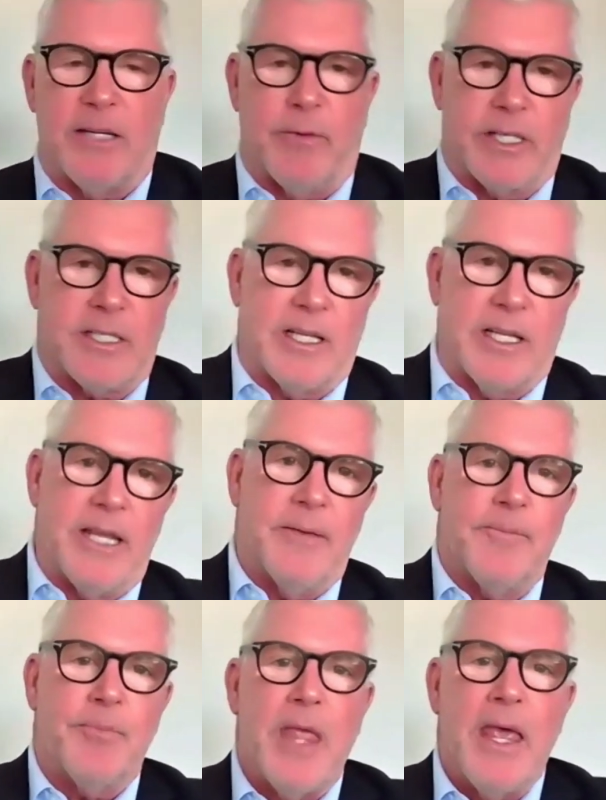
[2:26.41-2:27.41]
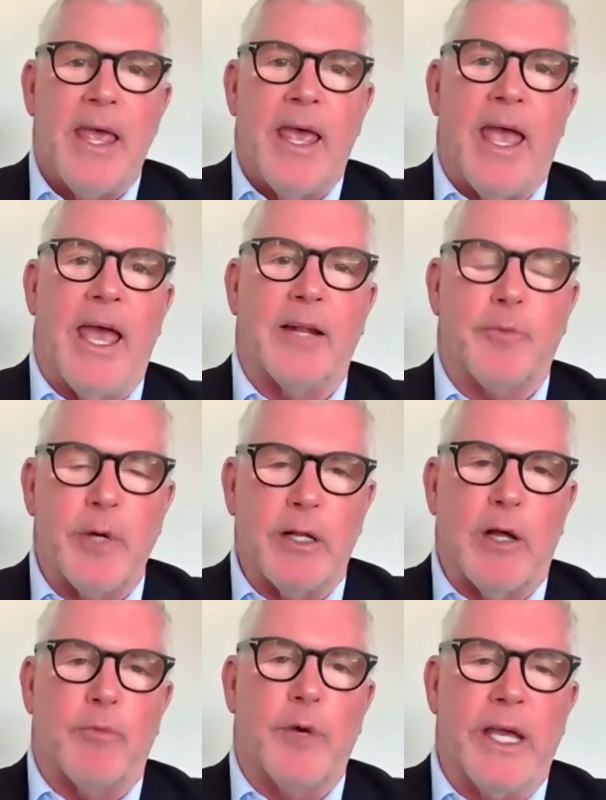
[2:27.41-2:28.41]
recently, and we
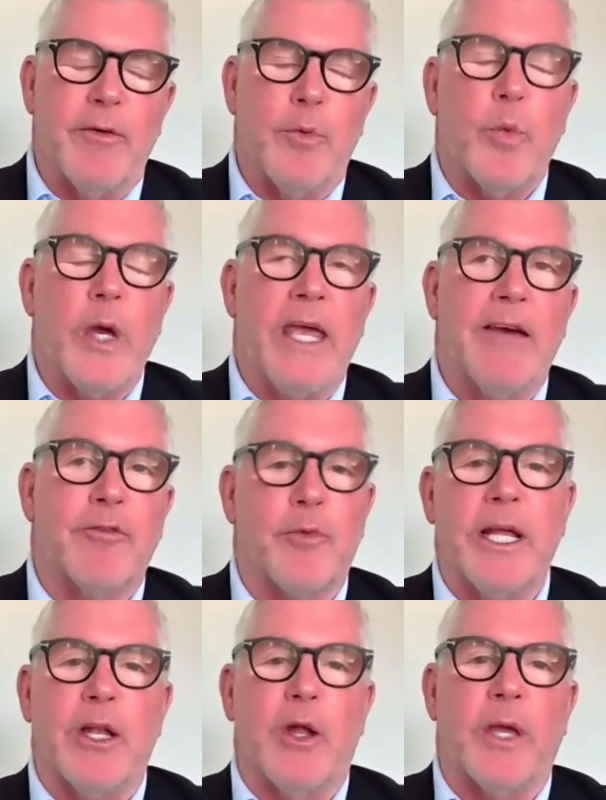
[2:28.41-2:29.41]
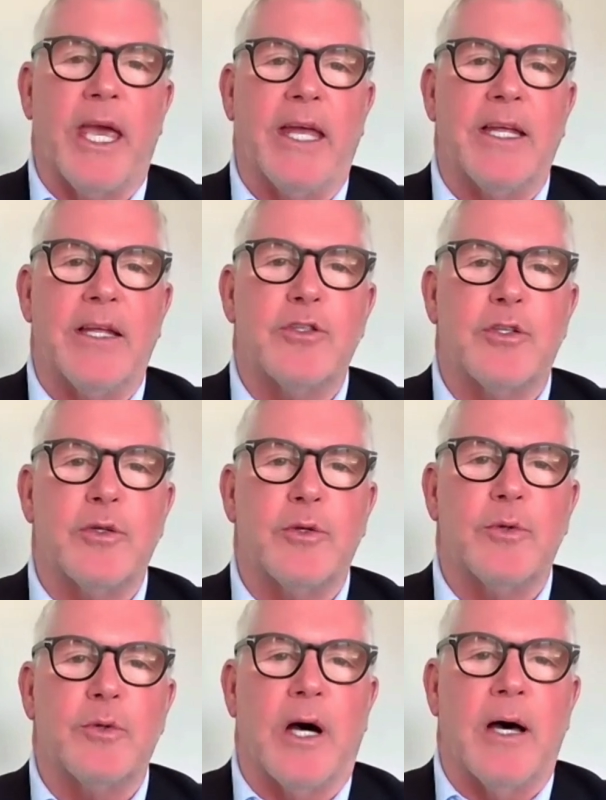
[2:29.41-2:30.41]
we we have relocated
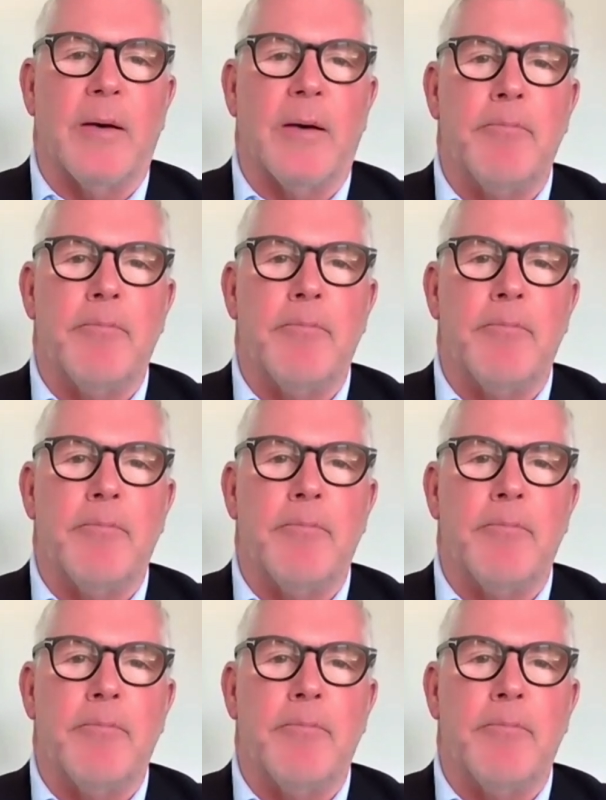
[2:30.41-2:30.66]
to uh,